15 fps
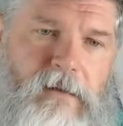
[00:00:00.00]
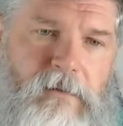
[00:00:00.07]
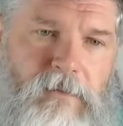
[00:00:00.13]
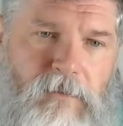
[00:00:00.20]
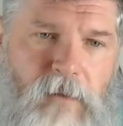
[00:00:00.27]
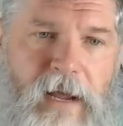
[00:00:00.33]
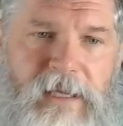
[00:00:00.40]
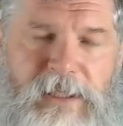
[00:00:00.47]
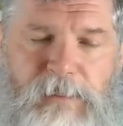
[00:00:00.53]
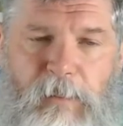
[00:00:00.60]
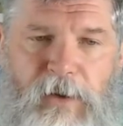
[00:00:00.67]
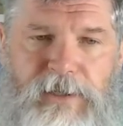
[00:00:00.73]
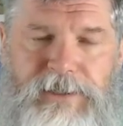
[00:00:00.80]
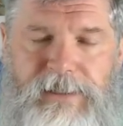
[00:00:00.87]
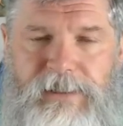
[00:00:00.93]
Race
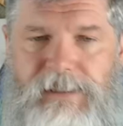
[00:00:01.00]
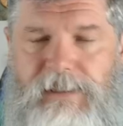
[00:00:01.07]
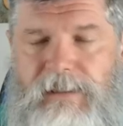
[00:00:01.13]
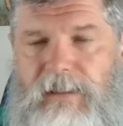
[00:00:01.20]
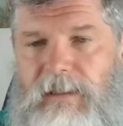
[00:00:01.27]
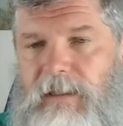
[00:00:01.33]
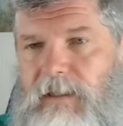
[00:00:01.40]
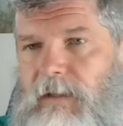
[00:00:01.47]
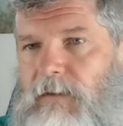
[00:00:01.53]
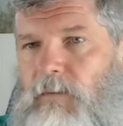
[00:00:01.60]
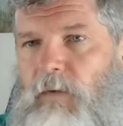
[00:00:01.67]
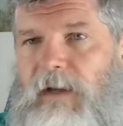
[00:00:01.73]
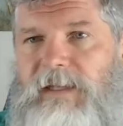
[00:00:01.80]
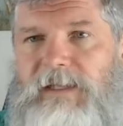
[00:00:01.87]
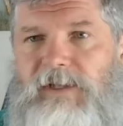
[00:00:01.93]
merchants.
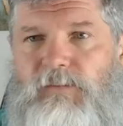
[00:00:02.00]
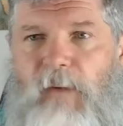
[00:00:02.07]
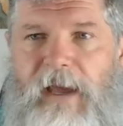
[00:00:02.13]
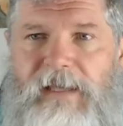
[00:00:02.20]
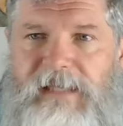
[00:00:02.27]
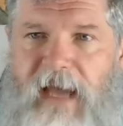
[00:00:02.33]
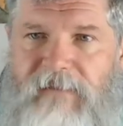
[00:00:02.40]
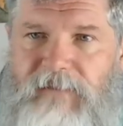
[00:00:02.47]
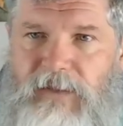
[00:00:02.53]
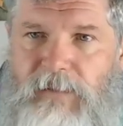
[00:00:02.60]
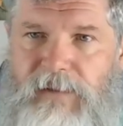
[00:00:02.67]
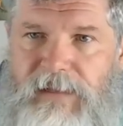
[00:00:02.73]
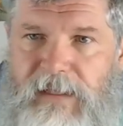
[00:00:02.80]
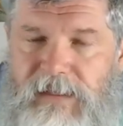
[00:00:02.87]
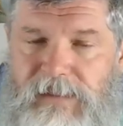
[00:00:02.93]
What does race have to do
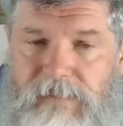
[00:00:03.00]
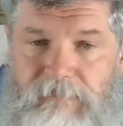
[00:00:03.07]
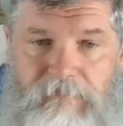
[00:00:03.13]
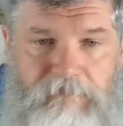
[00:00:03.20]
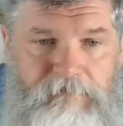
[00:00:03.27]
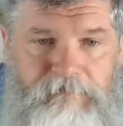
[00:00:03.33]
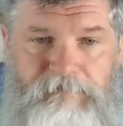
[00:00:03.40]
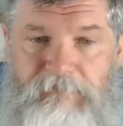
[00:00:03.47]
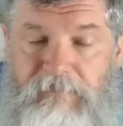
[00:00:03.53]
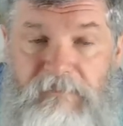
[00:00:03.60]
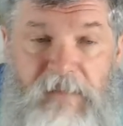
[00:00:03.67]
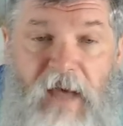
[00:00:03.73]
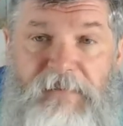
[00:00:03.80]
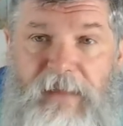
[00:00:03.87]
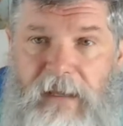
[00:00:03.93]
with this?
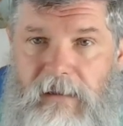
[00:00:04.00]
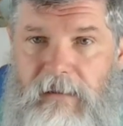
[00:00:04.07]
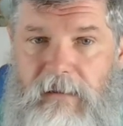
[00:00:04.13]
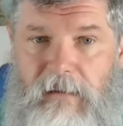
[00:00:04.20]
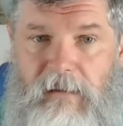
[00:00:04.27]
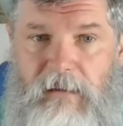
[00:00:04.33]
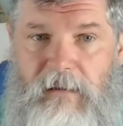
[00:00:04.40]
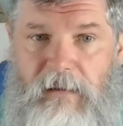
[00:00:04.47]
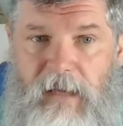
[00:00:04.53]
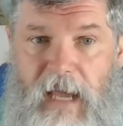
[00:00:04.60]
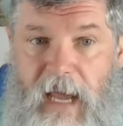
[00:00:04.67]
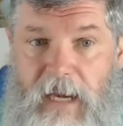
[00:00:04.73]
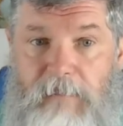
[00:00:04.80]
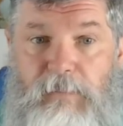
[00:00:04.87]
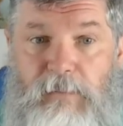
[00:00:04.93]
Nothing.
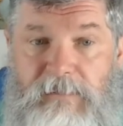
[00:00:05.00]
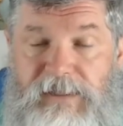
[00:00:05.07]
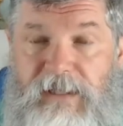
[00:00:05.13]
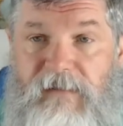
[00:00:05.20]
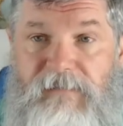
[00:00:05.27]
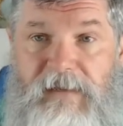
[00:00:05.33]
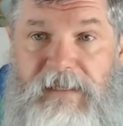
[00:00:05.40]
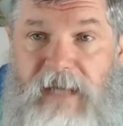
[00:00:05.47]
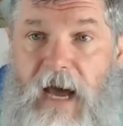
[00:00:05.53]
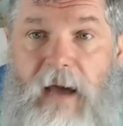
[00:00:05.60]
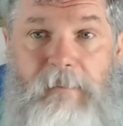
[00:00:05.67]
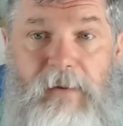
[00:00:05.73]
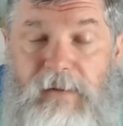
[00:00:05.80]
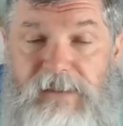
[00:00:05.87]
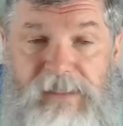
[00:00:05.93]
And Phumzile Van
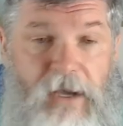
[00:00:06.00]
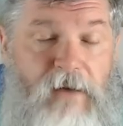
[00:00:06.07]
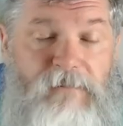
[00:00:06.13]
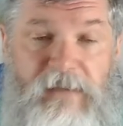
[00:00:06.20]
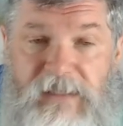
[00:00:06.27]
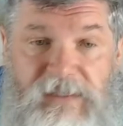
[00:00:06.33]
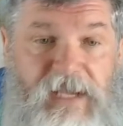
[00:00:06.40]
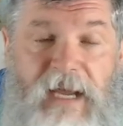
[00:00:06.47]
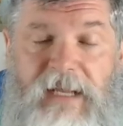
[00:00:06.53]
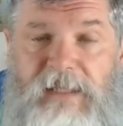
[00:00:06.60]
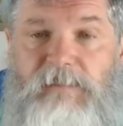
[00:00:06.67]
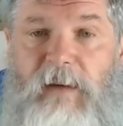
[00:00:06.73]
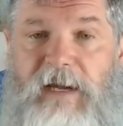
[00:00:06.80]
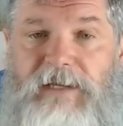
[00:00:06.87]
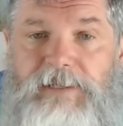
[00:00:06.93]
Damme herself said as
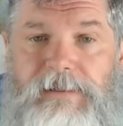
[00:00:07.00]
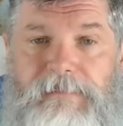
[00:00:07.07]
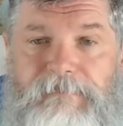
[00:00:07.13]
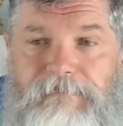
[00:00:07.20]
much.